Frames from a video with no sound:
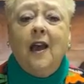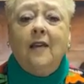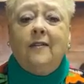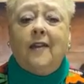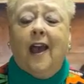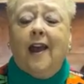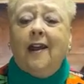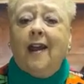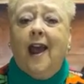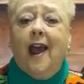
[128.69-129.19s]

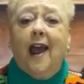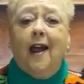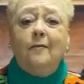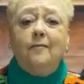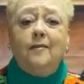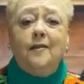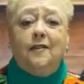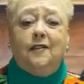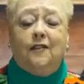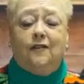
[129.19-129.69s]
That
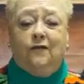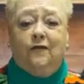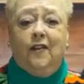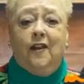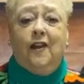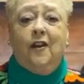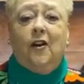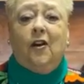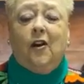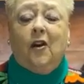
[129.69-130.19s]

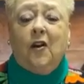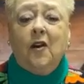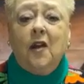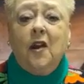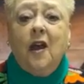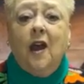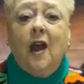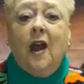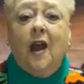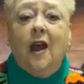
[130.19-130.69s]
atmosphere
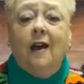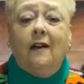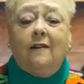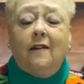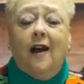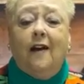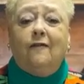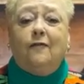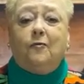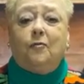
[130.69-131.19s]

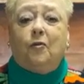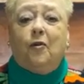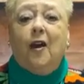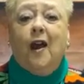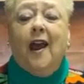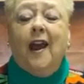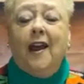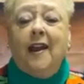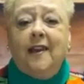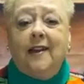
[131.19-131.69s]
of, of
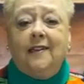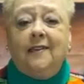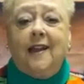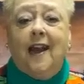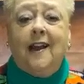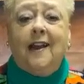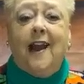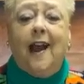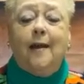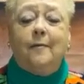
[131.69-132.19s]
praise,
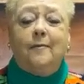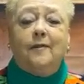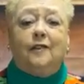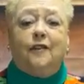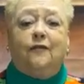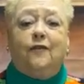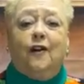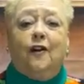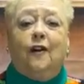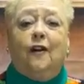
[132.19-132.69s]
that
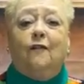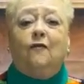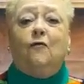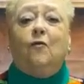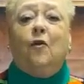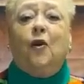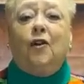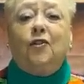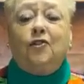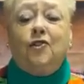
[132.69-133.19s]
atmosphere of
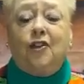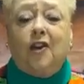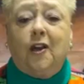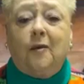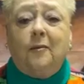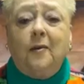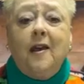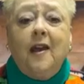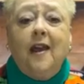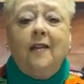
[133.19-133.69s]

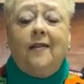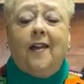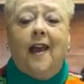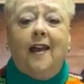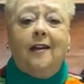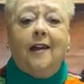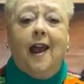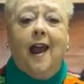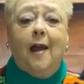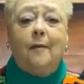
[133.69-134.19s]
worship,
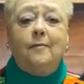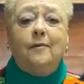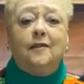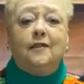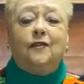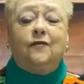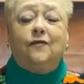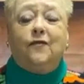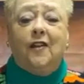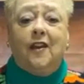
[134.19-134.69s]
that
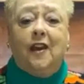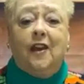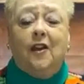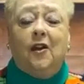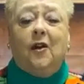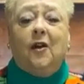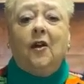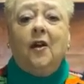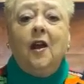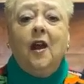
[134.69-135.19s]

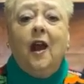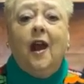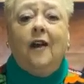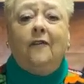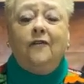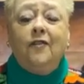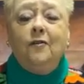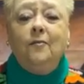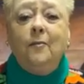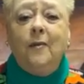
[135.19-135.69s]
atmosphere
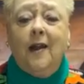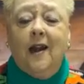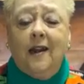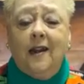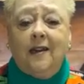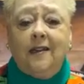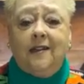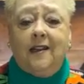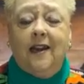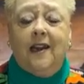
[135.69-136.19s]
of
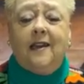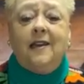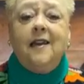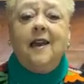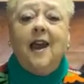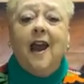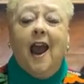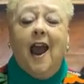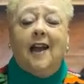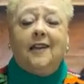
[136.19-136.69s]
humility
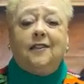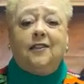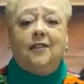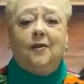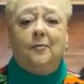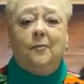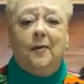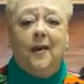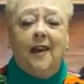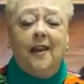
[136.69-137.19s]
has
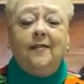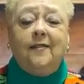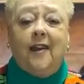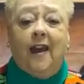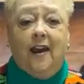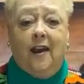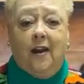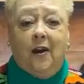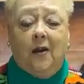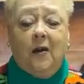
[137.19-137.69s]
to be
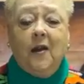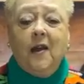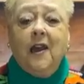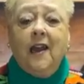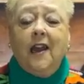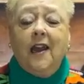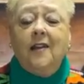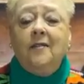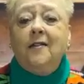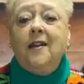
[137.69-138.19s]
there
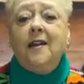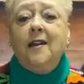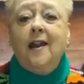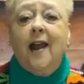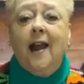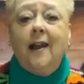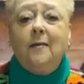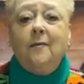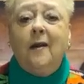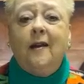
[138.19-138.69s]
in the
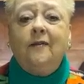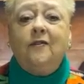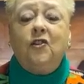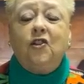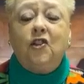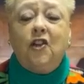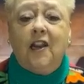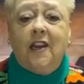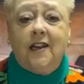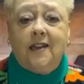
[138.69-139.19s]
name of
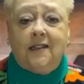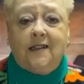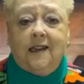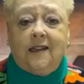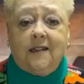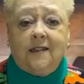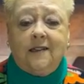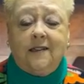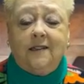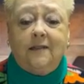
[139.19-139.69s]

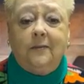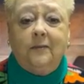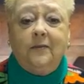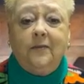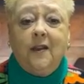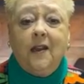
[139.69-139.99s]
Jesus.